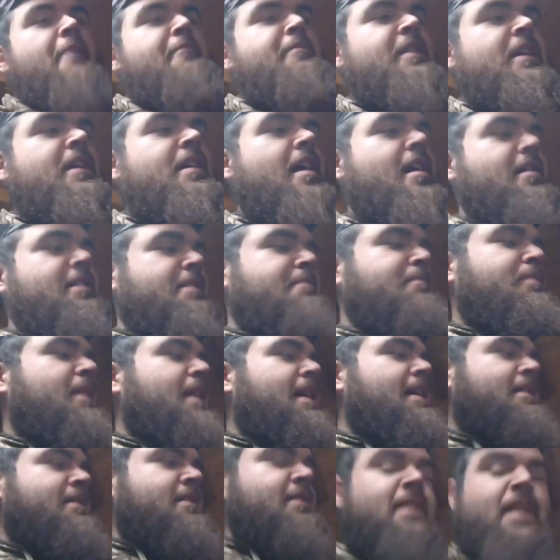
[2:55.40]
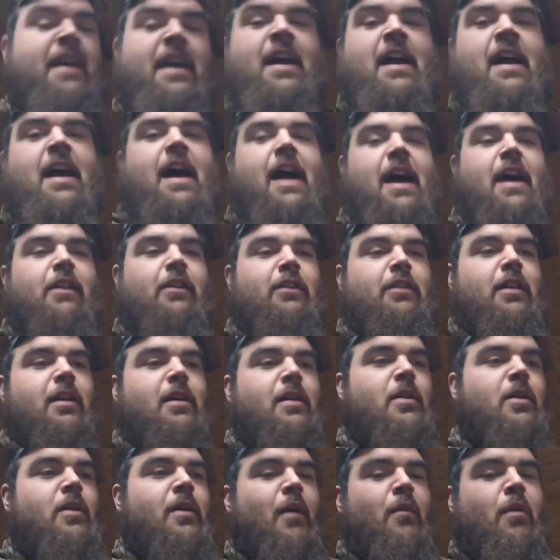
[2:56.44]
been contemplating how
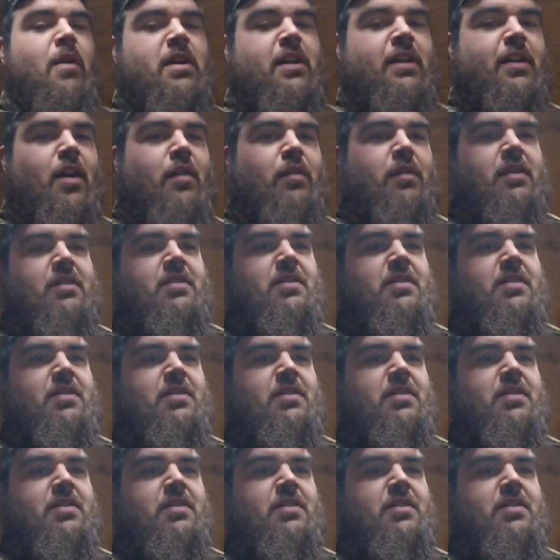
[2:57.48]
low I want to go with this